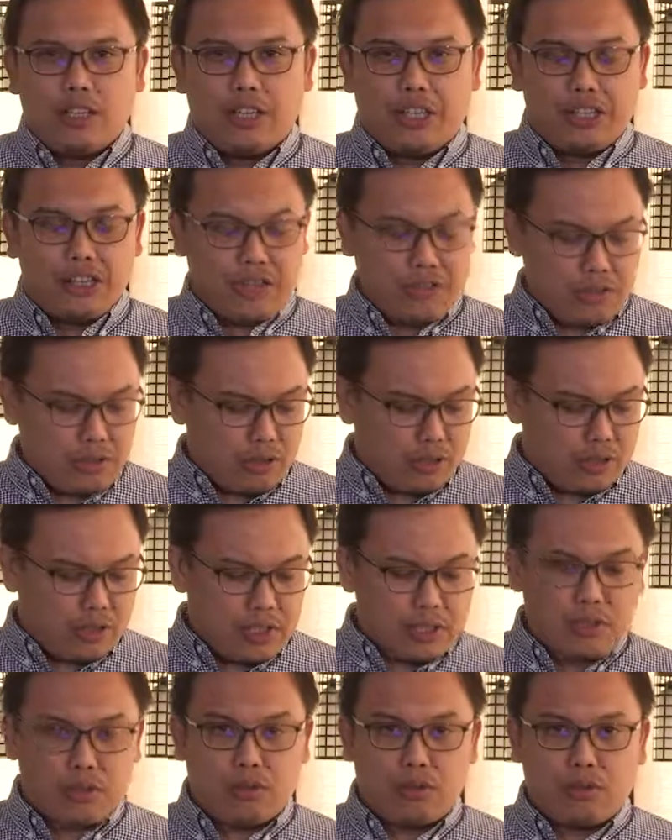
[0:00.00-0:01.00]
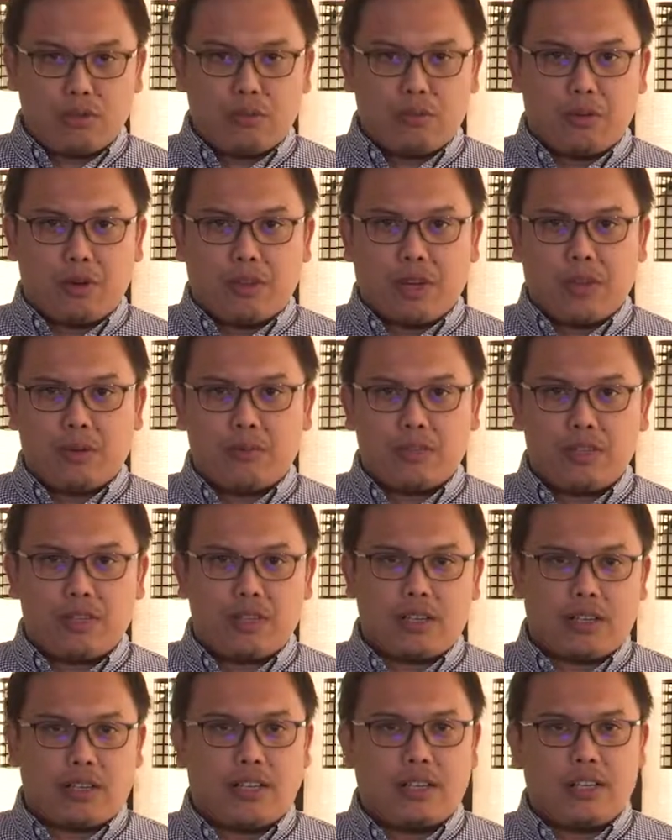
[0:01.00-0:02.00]
And also these two
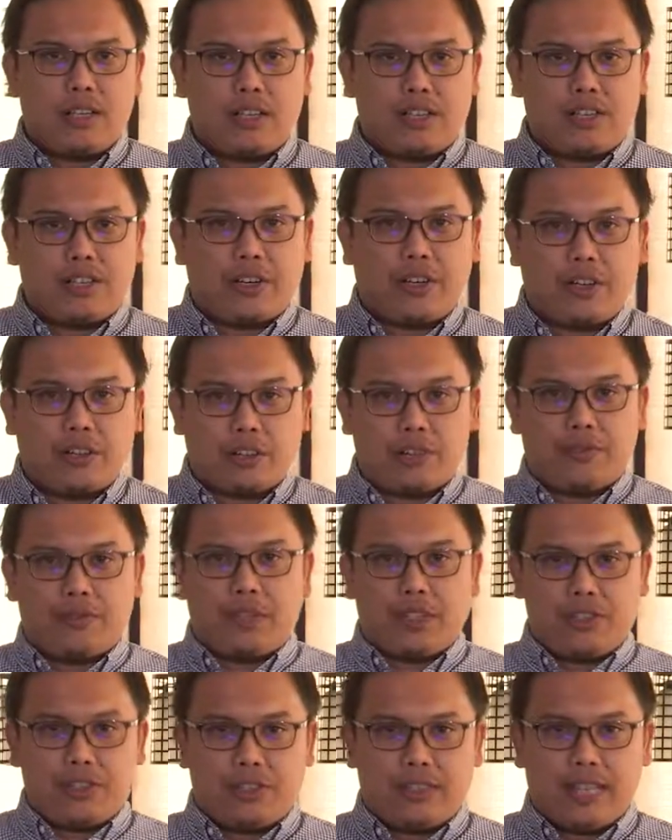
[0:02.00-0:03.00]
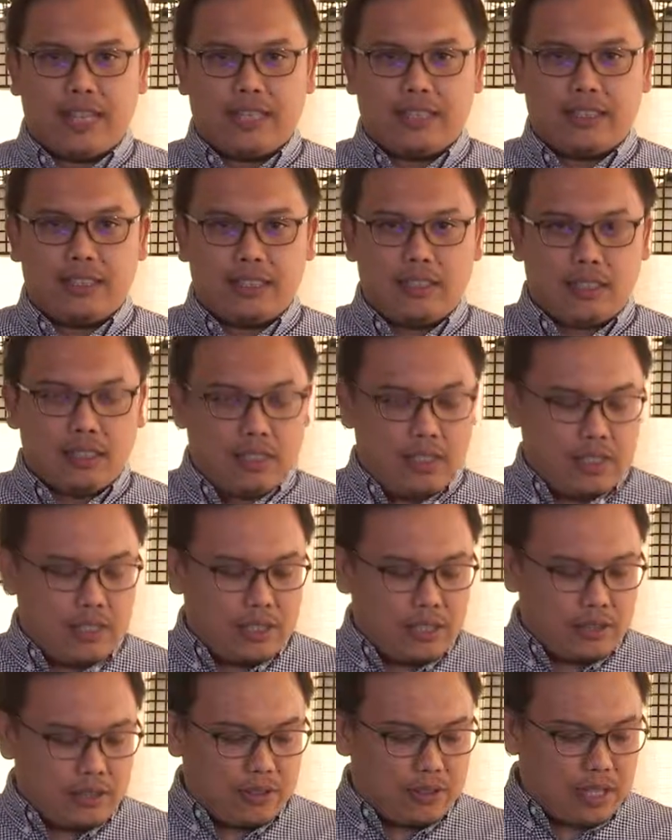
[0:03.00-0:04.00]
modems has a router functionality.
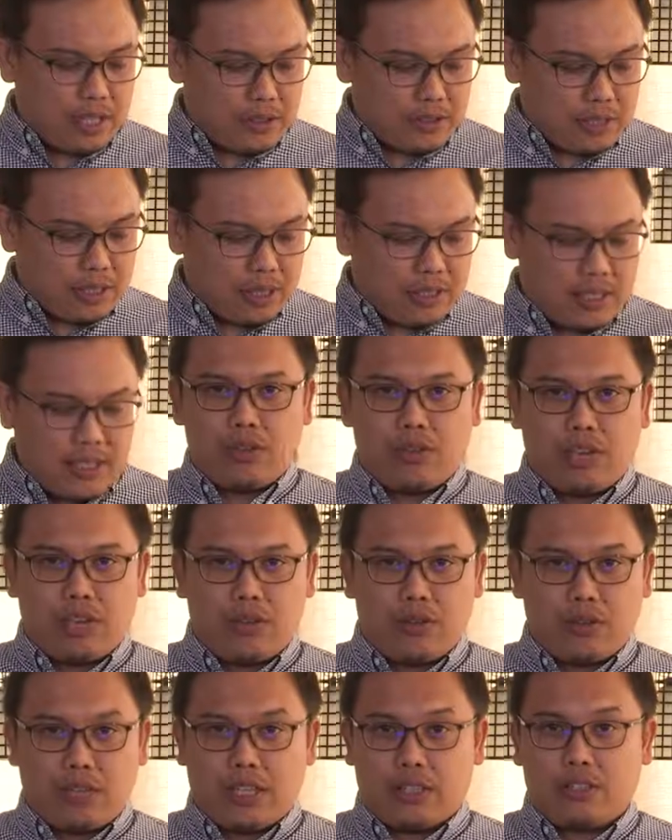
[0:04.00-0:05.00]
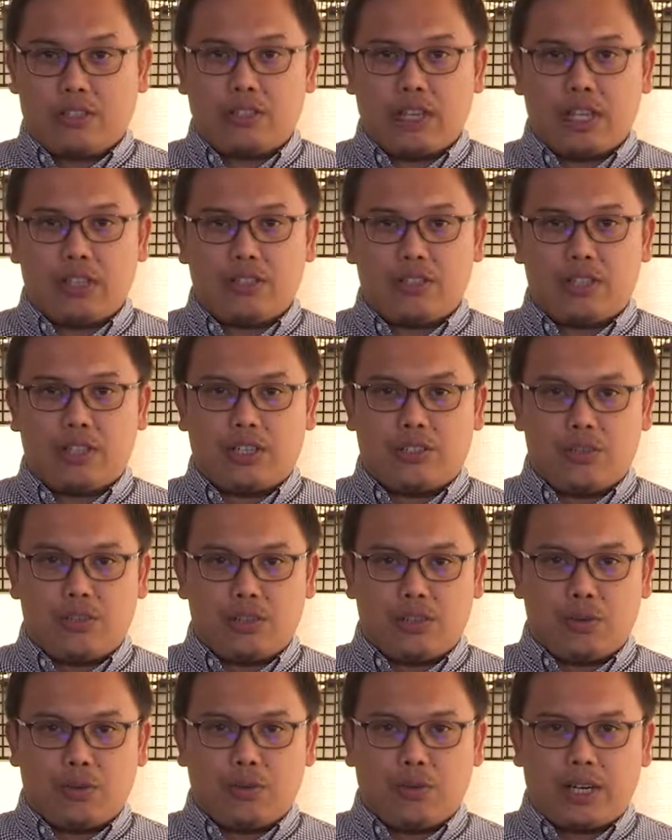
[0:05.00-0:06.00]
So that means you can connect to the internet
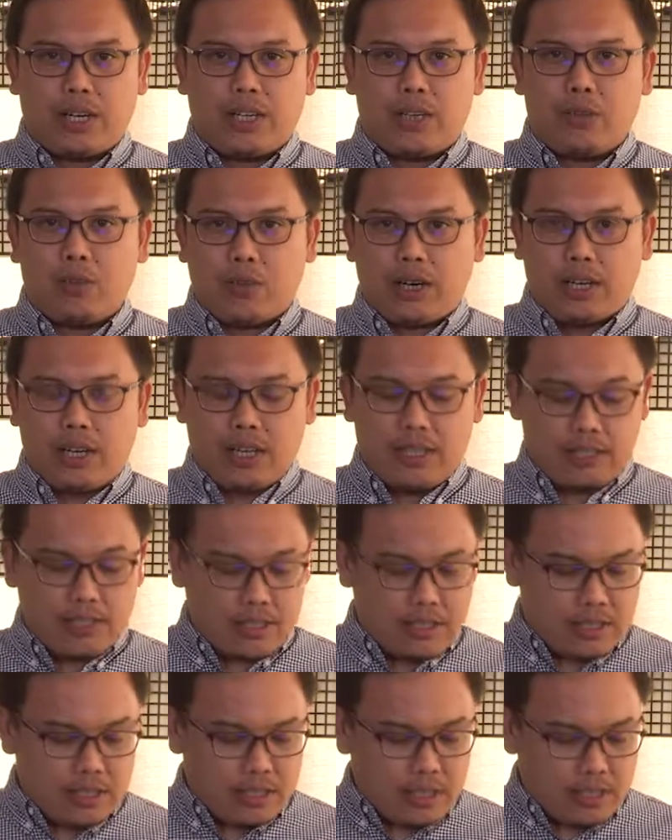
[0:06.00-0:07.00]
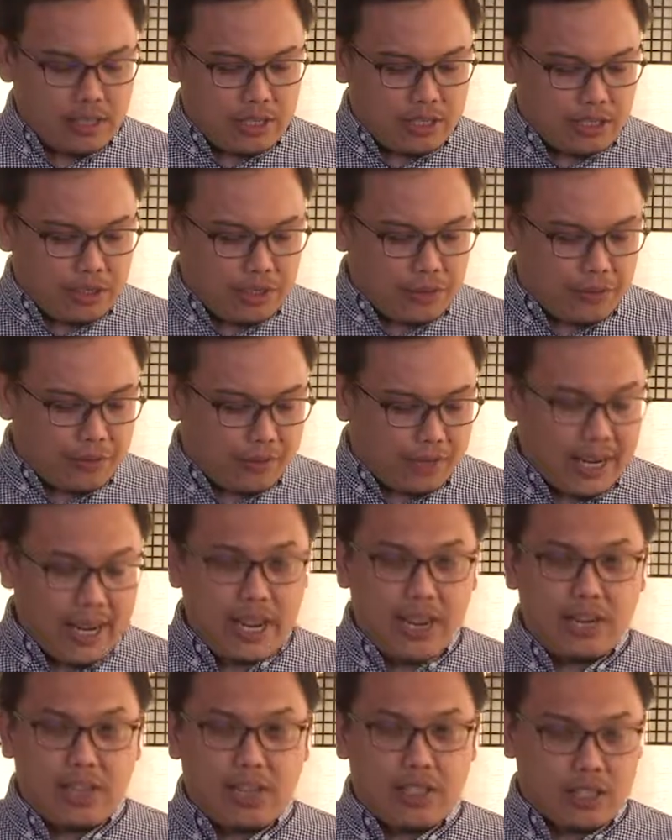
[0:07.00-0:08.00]
using wired and wireless. So for the
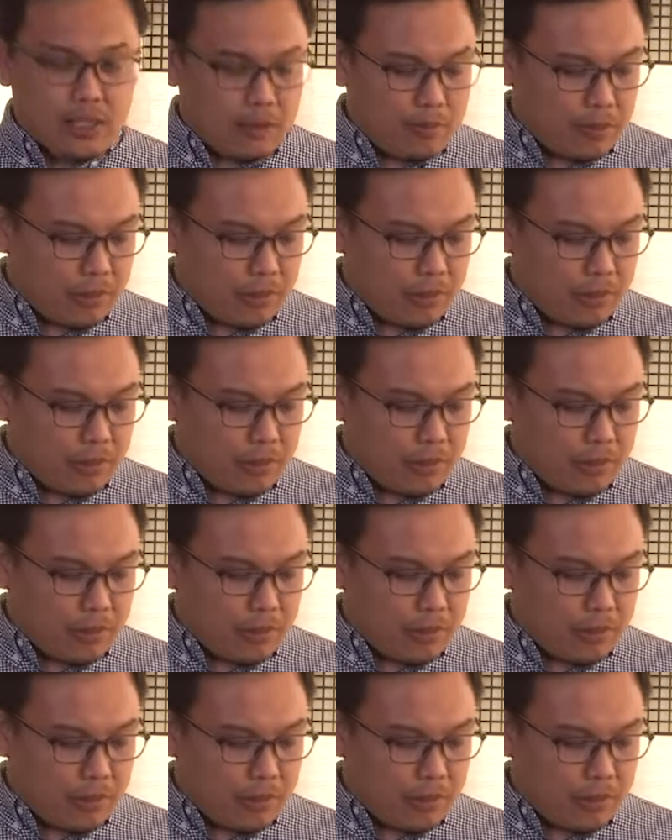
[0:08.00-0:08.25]
ADSL